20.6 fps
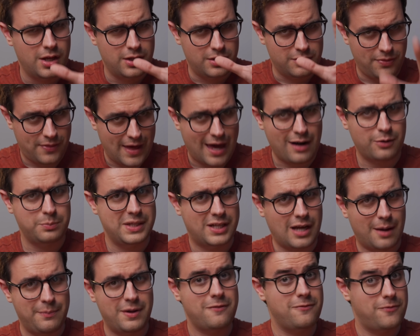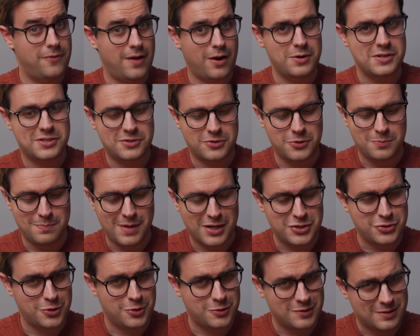that'll be coming very soon. Make
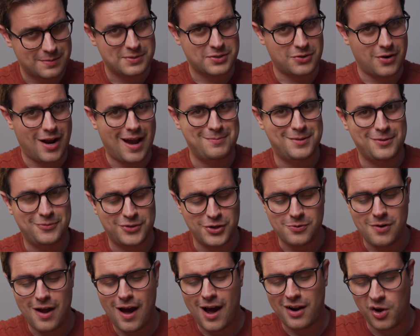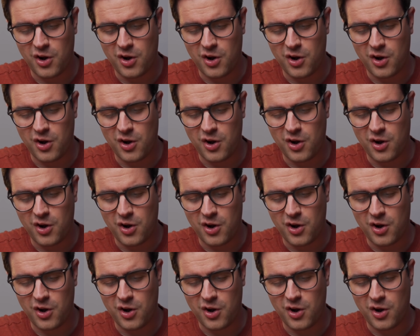sure you're subscribed if you're not